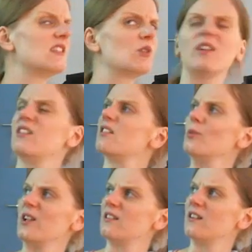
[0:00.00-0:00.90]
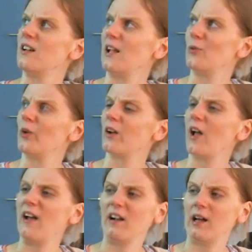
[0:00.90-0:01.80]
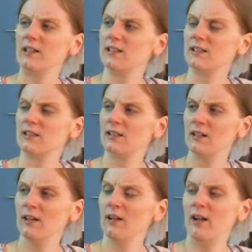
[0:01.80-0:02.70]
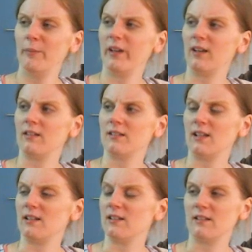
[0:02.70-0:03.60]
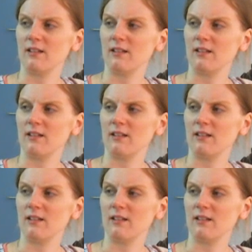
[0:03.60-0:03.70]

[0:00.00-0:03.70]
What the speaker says: with the network analysis because it's